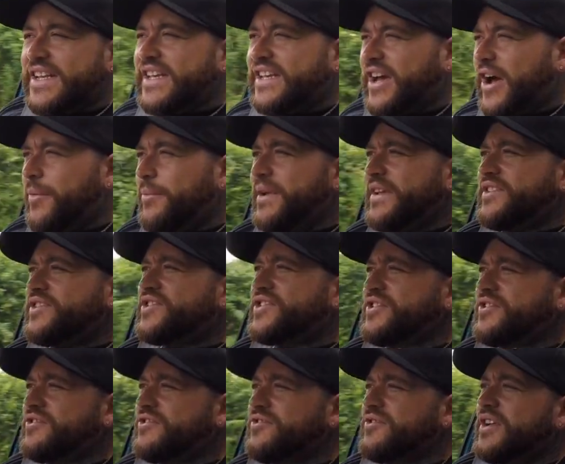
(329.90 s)
come
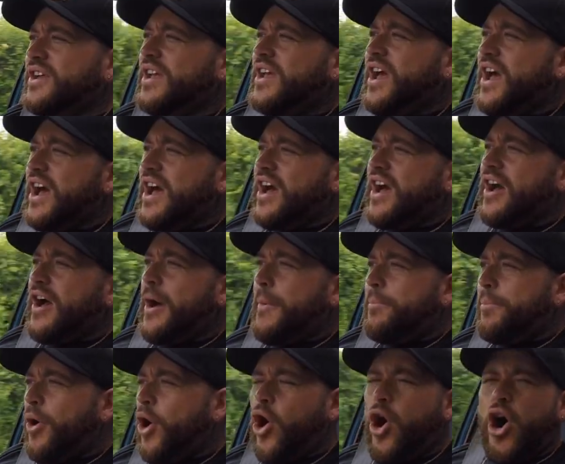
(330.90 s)
into a
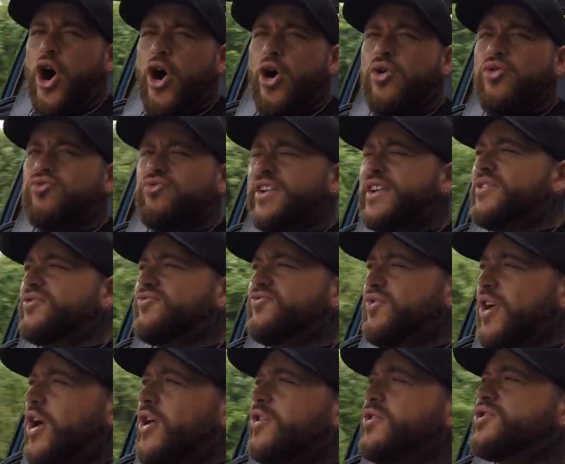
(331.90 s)
pothole-ridden
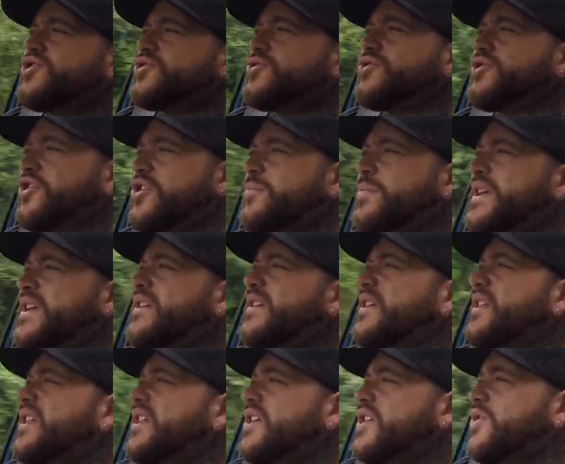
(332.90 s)
road, you're going to be
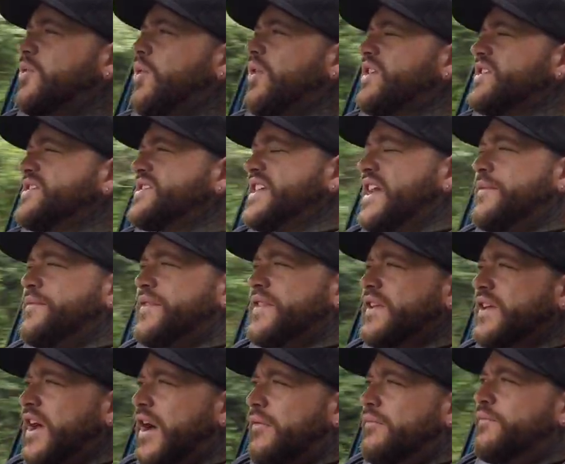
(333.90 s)
quite safe in
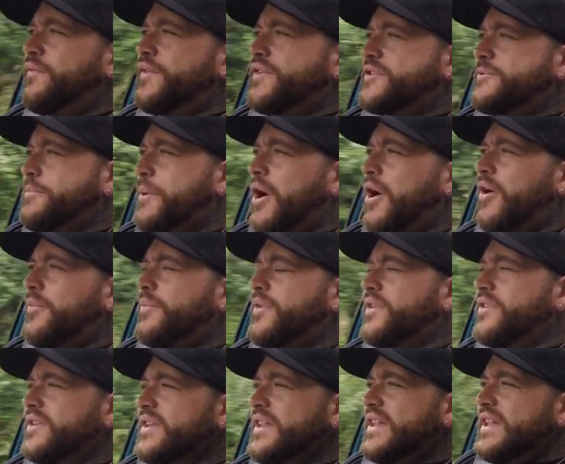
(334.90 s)
the comfort
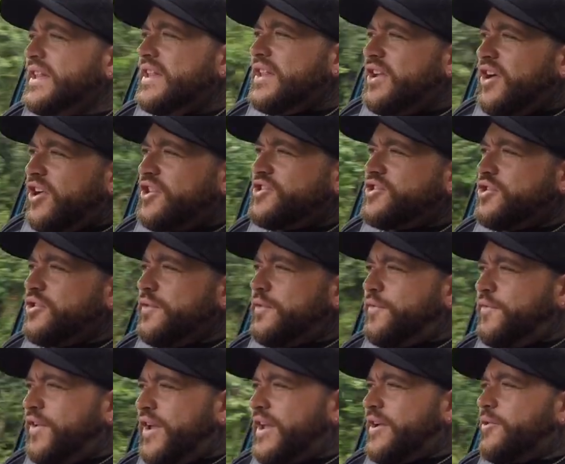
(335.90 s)
department. I do
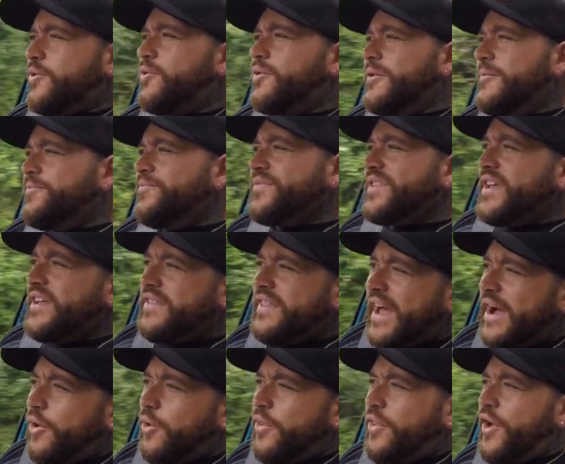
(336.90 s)
feel
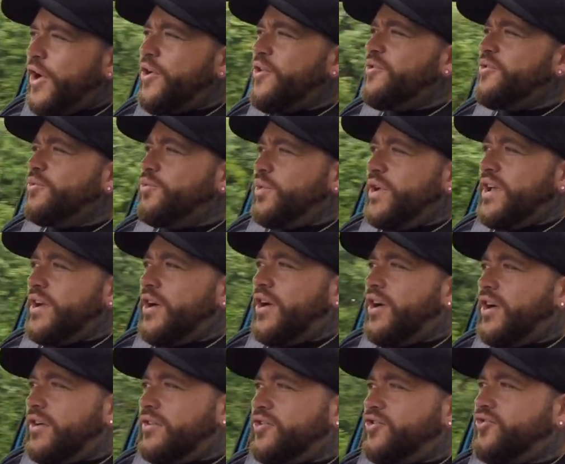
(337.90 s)
that although we
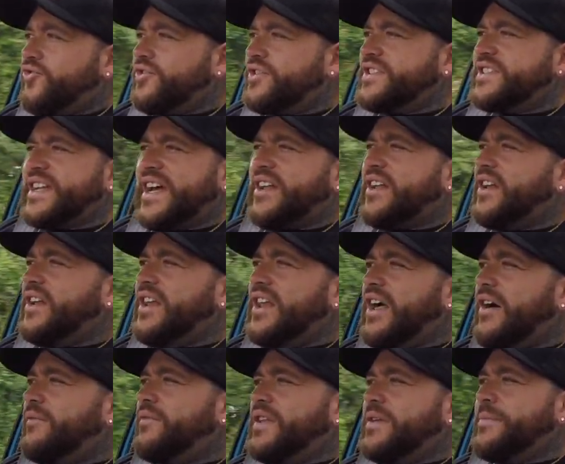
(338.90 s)
are cruising down a
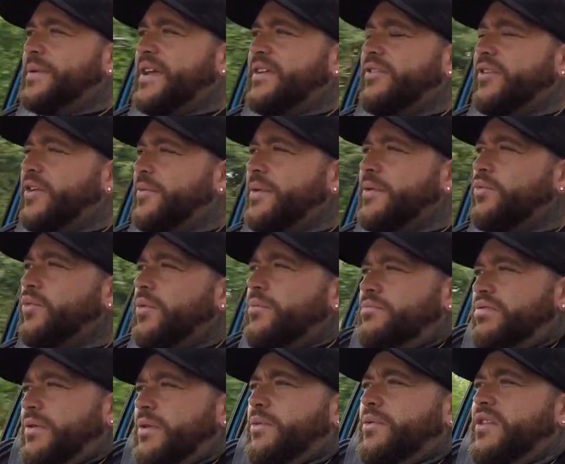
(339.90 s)
lovely B road, I mean,
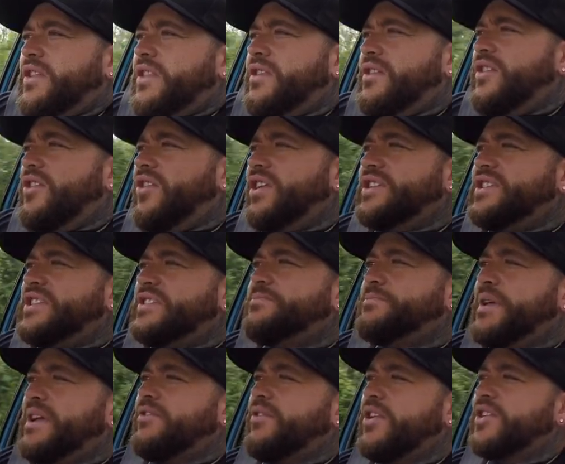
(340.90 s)
probably one of the nicest
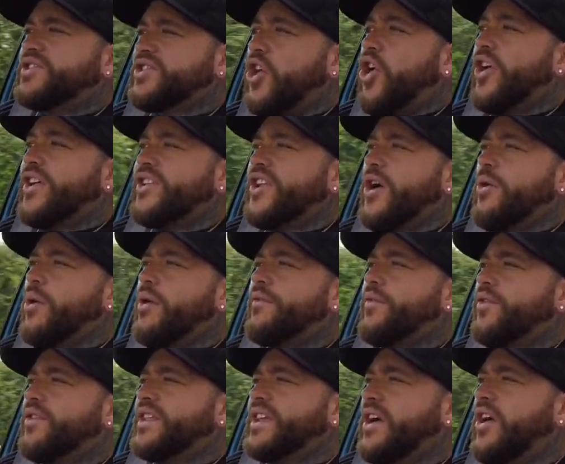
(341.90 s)
B roads I know of
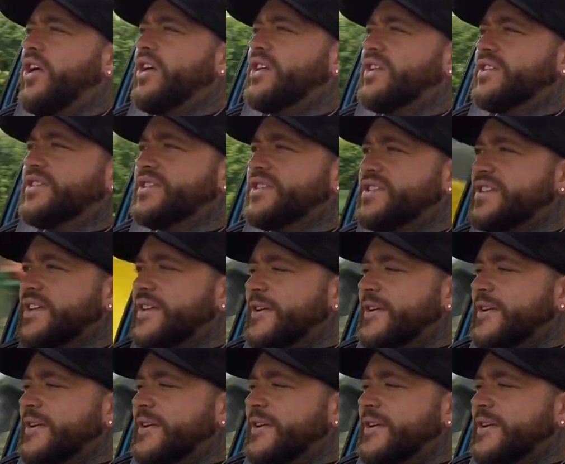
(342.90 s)
on the island,